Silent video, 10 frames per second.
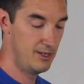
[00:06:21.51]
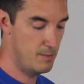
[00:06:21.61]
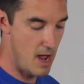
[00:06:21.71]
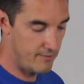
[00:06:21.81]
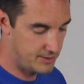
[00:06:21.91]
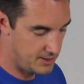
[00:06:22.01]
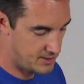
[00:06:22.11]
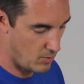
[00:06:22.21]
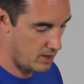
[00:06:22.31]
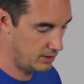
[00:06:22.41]
You may even see
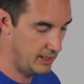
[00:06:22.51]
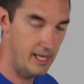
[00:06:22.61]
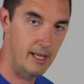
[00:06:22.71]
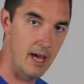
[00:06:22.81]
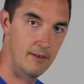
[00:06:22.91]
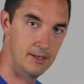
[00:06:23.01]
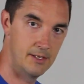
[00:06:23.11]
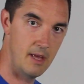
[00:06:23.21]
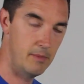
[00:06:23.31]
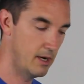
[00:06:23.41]
some water leaking out of the
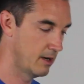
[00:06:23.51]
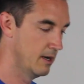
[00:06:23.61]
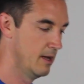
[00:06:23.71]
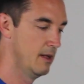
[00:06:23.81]
stem here.